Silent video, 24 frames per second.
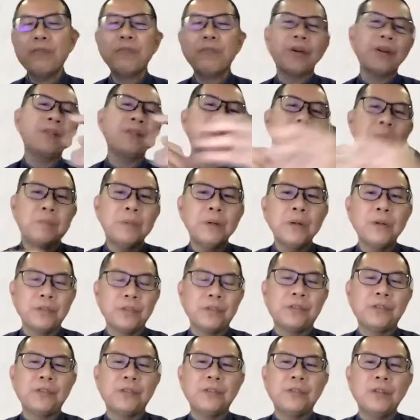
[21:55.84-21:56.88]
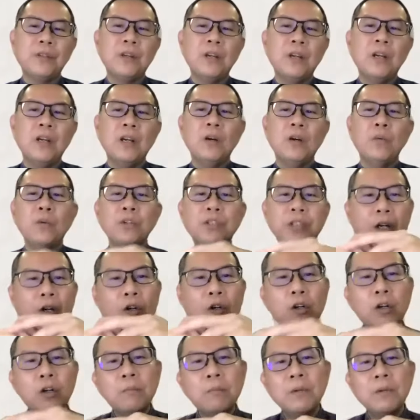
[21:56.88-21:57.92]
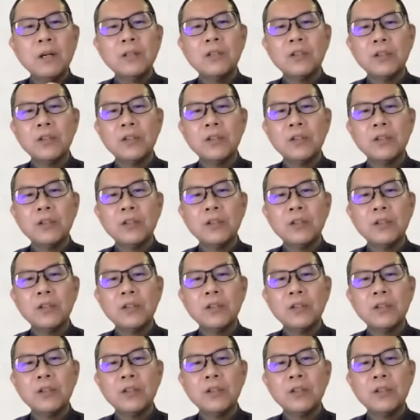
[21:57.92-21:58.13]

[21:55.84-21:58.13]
principles, which I hope